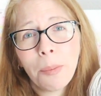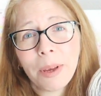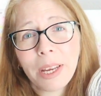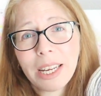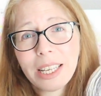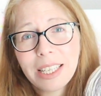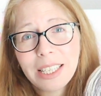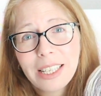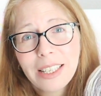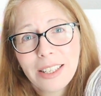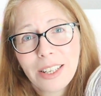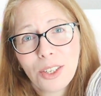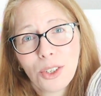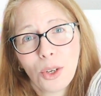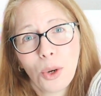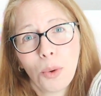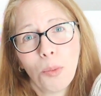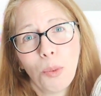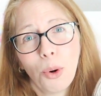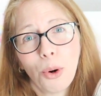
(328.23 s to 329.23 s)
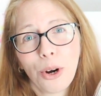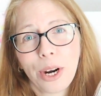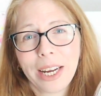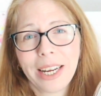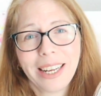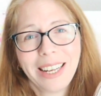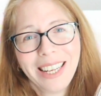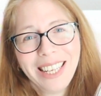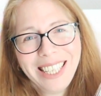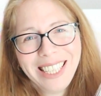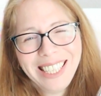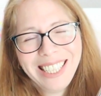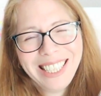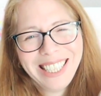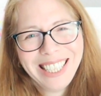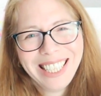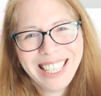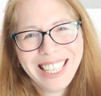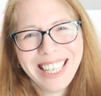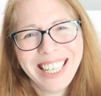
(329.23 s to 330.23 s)
because this is so boring.
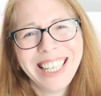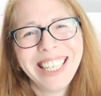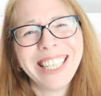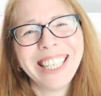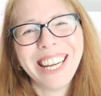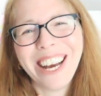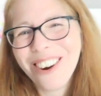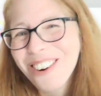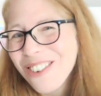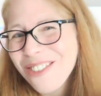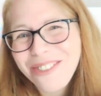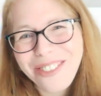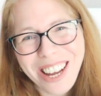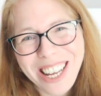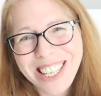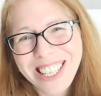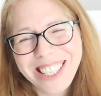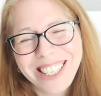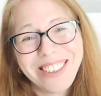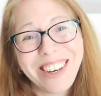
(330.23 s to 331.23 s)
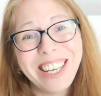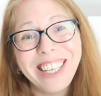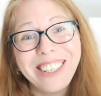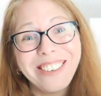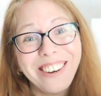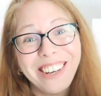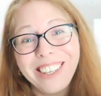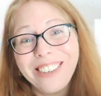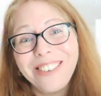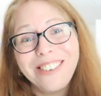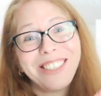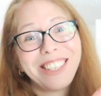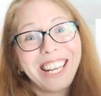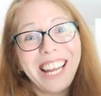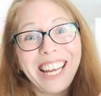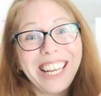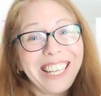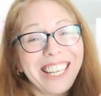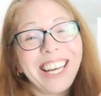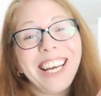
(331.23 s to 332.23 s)
No offense to anyone who's
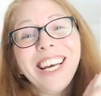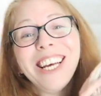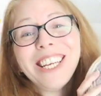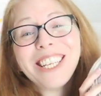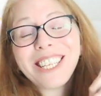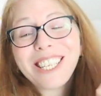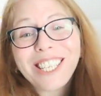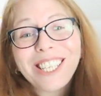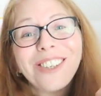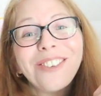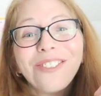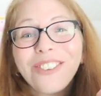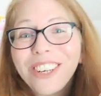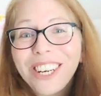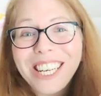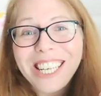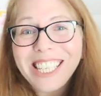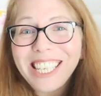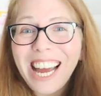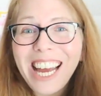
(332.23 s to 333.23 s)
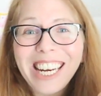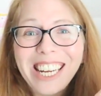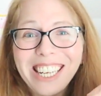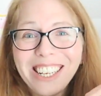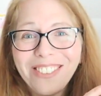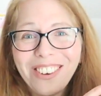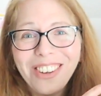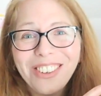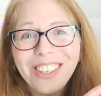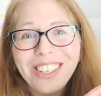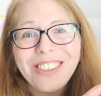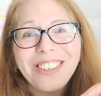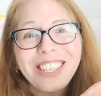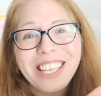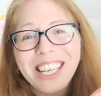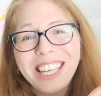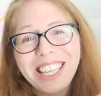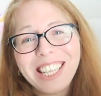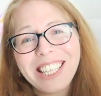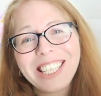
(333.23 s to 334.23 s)
like super excited about
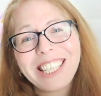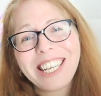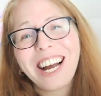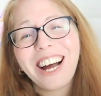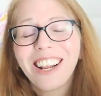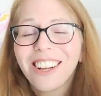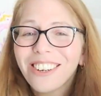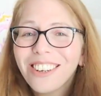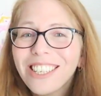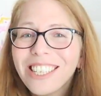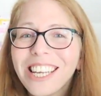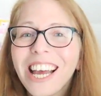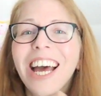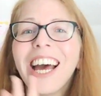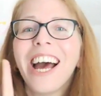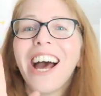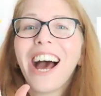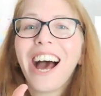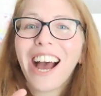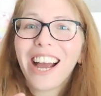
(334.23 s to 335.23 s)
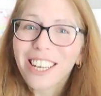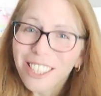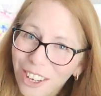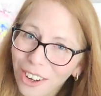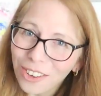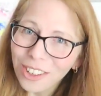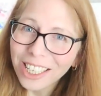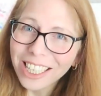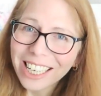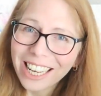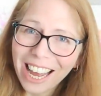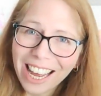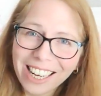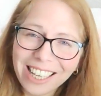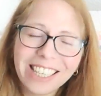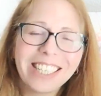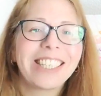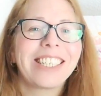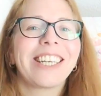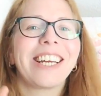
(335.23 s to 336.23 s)
using these colors, I totally
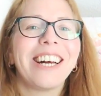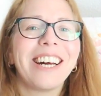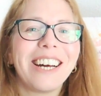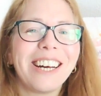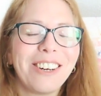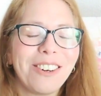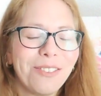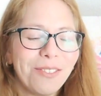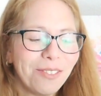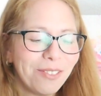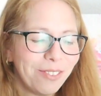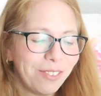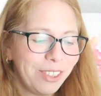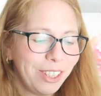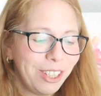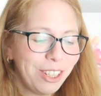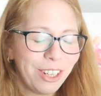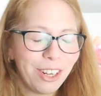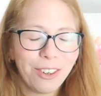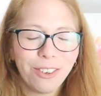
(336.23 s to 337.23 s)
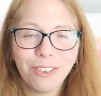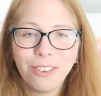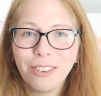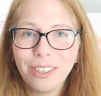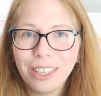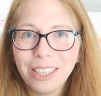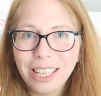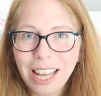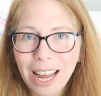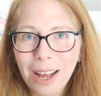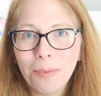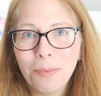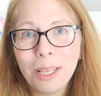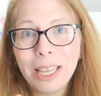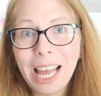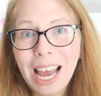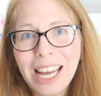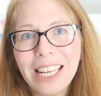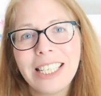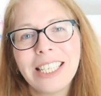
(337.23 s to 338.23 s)
get it. You know that,
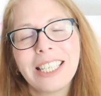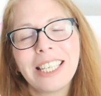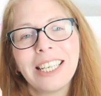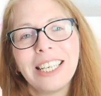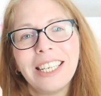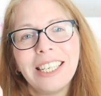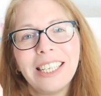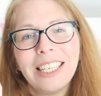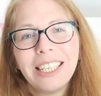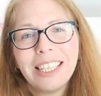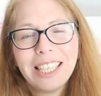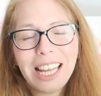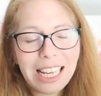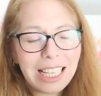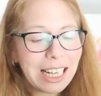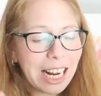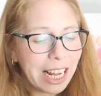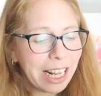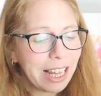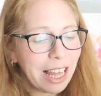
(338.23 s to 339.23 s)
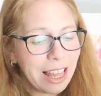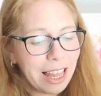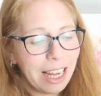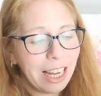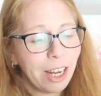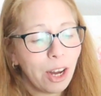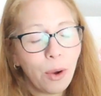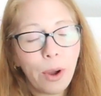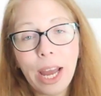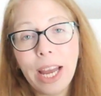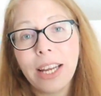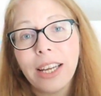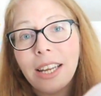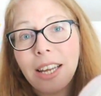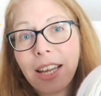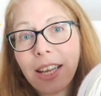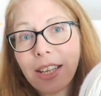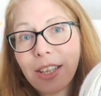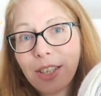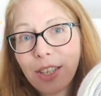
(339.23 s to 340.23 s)
but that's like the thing.
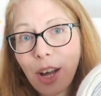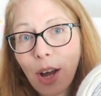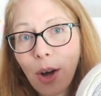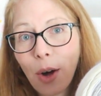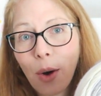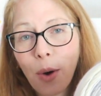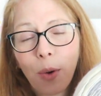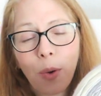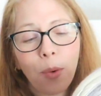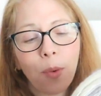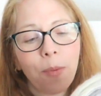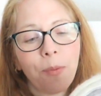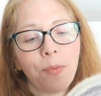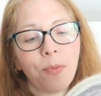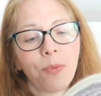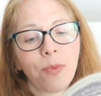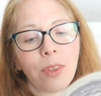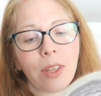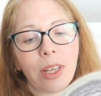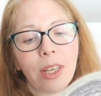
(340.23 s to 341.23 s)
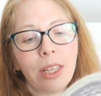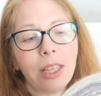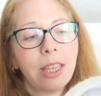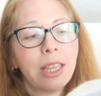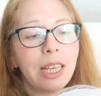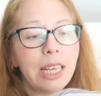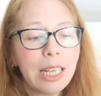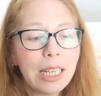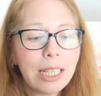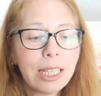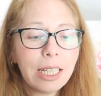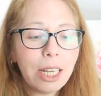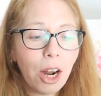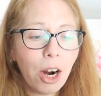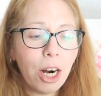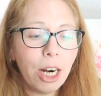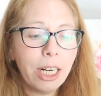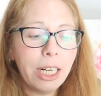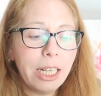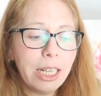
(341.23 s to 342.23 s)
Okay, so this
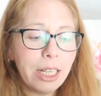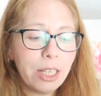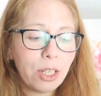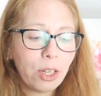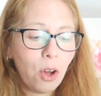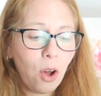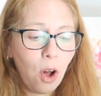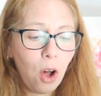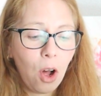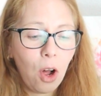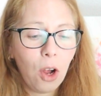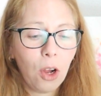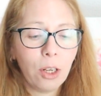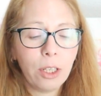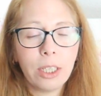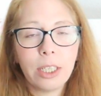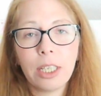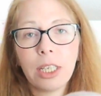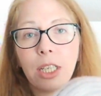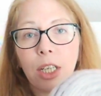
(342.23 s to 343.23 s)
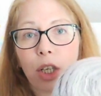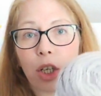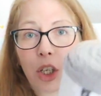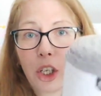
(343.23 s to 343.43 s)
yarn is called